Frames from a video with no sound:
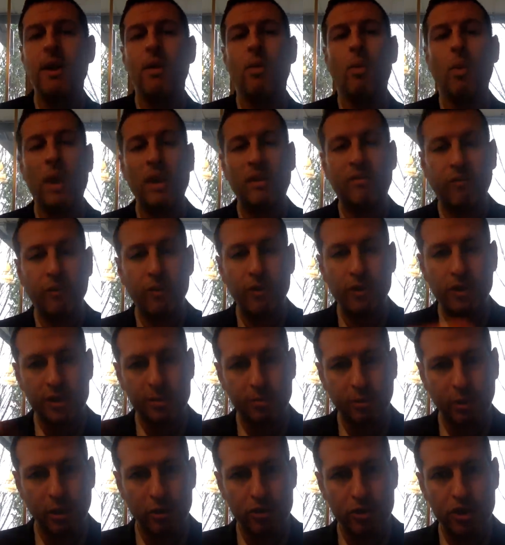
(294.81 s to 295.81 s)
wait for an
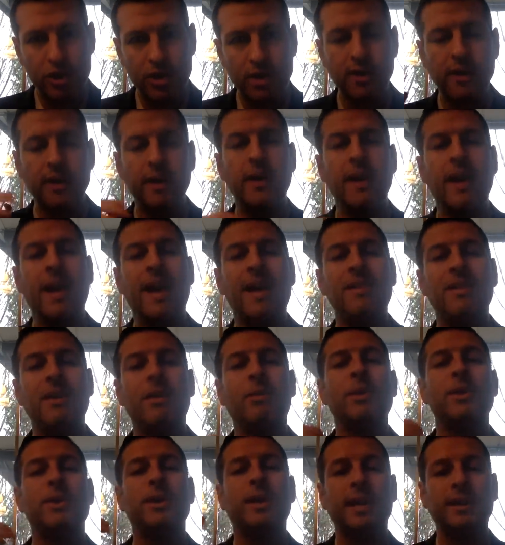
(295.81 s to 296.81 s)
explosion, and
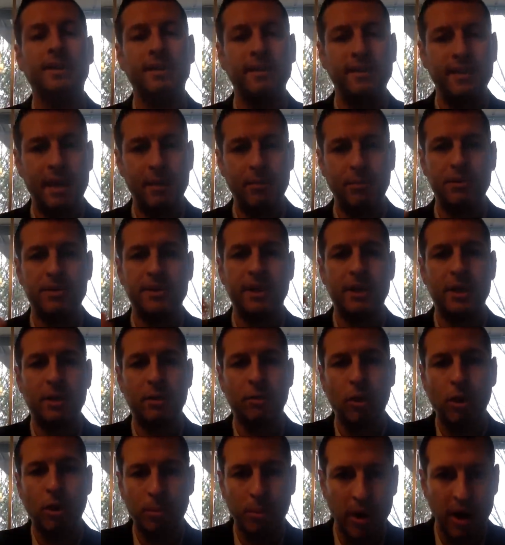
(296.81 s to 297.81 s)
then when you get to 10% or
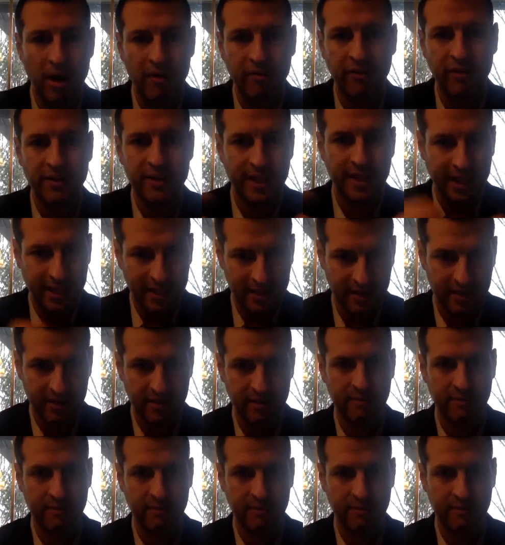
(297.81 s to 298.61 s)
more profit, take it.